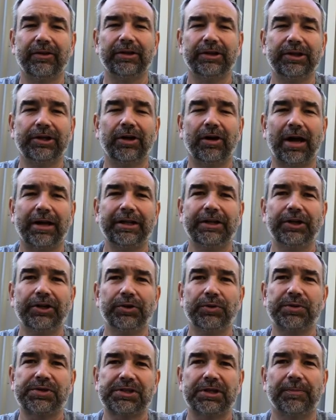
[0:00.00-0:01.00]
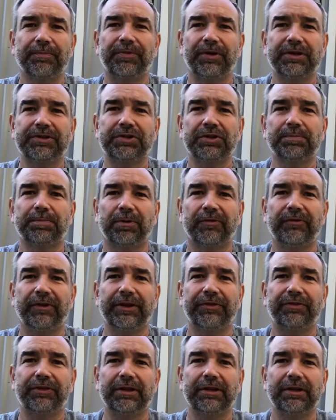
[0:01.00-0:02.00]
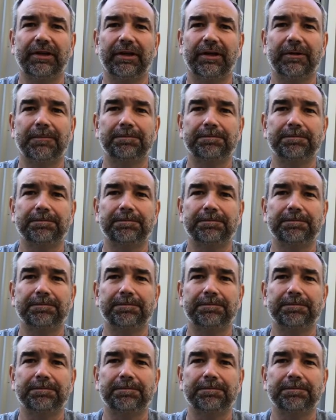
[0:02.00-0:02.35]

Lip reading: You know, I need to do something to prevent the